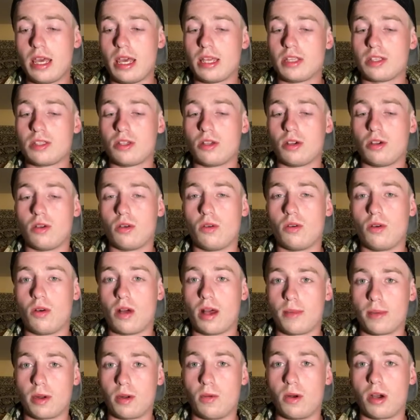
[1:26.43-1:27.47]
So I'm
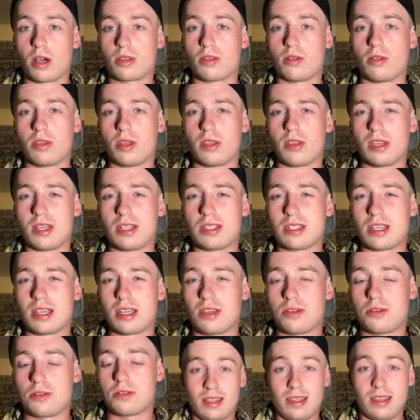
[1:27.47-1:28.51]
going to walk through the things I
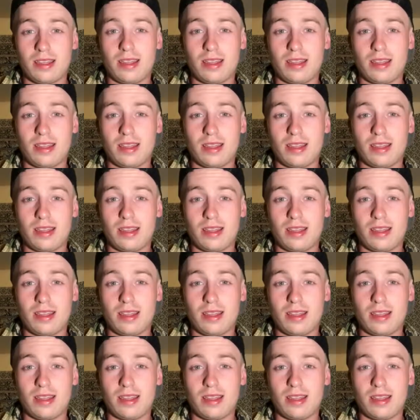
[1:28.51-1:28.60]
use.